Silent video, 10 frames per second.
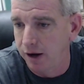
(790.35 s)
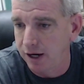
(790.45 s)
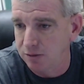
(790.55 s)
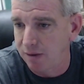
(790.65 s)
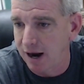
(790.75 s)

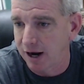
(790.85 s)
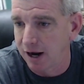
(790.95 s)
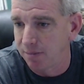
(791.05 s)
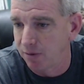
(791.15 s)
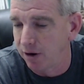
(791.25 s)
He's back
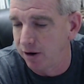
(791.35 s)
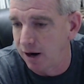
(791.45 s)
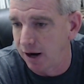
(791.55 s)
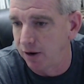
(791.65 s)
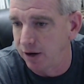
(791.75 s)
up and running.
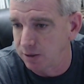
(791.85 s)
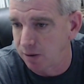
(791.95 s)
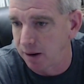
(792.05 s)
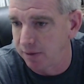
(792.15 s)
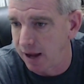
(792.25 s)
I know he's
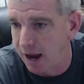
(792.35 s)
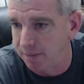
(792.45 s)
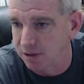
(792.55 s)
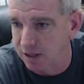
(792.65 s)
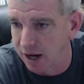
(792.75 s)
probably the
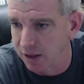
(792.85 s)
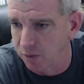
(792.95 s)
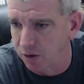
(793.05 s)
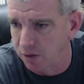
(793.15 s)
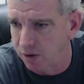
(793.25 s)
happiest guy in the
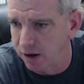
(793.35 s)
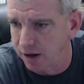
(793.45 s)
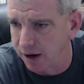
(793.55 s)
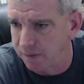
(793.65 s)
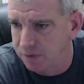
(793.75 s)
world
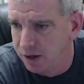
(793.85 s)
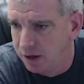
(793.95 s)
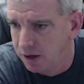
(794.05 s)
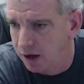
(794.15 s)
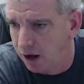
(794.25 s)
right
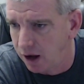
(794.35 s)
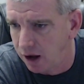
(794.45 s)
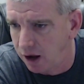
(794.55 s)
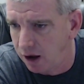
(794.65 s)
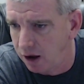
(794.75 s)

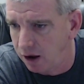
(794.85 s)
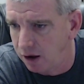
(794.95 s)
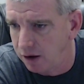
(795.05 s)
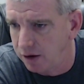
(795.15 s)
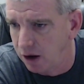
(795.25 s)

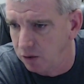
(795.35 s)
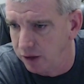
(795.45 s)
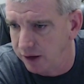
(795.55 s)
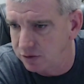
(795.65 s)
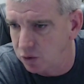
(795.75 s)
now. No
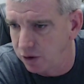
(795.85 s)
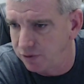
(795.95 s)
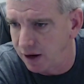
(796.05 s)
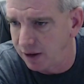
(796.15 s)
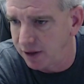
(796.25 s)
lift,
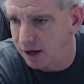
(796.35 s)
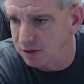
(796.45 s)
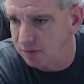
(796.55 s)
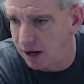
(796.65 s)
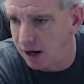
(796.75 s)

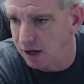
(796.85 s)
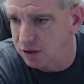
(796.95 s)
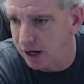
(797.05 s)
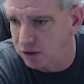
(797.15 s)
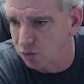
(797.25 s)
25,000
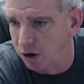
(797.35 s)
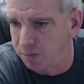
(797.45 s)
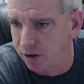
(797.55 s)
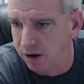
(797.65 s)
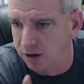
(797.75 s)
miles, has a rail
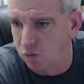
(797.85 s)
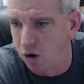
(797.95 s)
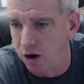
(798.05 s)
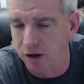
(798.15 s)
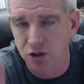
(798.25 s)
plug.
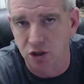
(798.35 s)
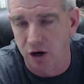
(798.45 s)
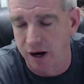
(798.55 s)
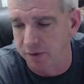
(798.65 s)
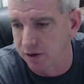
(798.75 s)
Juan,
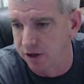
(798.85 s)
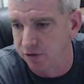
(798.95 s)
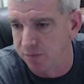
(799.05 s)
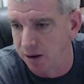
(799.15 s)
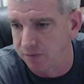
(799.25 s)
start out with a
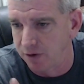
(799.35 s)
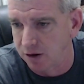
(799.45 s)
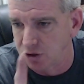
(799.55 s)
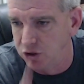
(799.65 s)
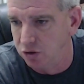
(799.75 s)
lift pump
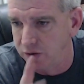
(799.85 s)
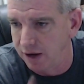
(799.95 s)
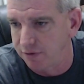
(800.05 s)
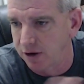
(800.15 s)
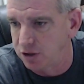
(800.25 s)
first. Do
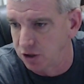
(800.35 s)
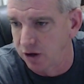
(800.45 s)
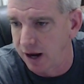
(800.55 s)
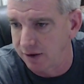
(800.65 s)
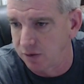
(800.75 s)
that first. You're
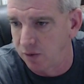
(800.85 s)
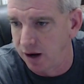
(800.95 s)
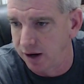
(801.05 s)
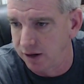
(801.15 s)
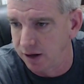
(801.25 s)
going to have to
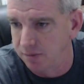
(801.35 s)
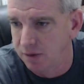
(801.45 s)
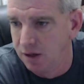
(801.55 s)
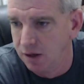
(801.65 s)
wind up.